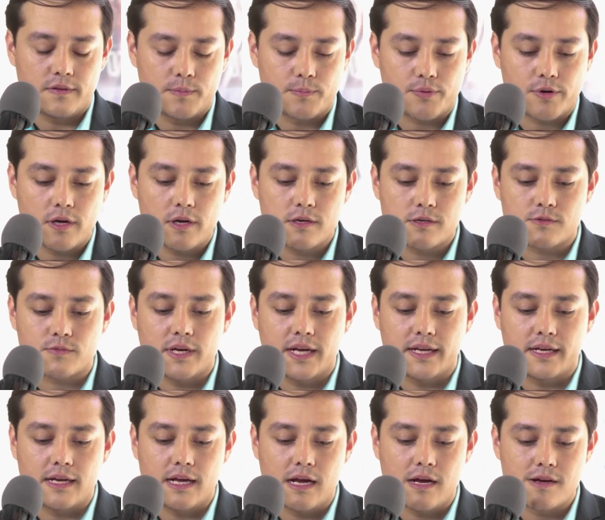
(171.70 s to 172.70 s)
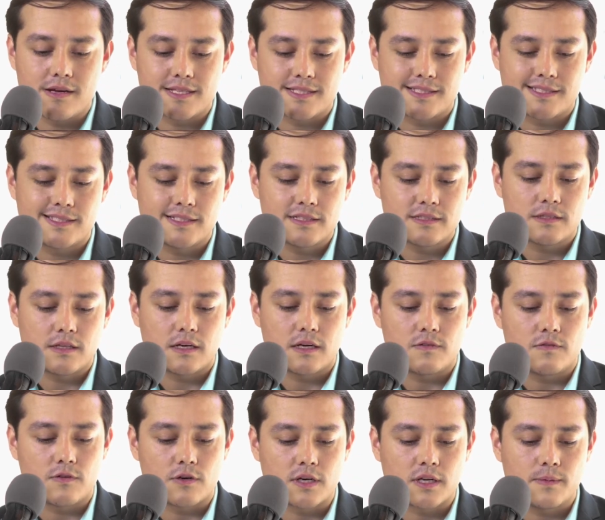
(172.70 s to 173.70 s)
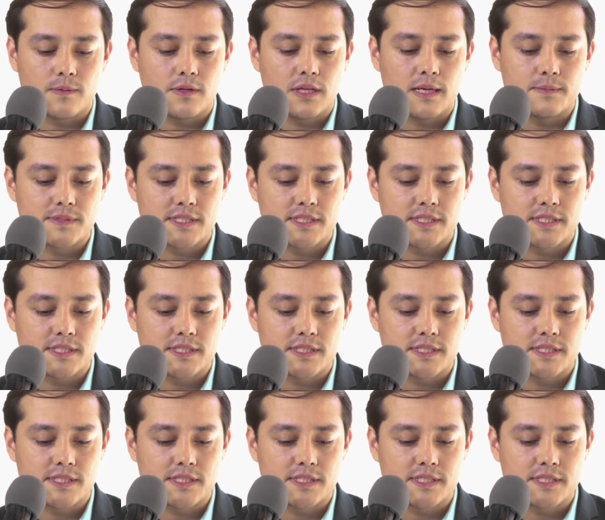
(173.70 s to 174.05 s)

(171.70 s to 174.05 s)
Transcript: the product right now is still not affordable.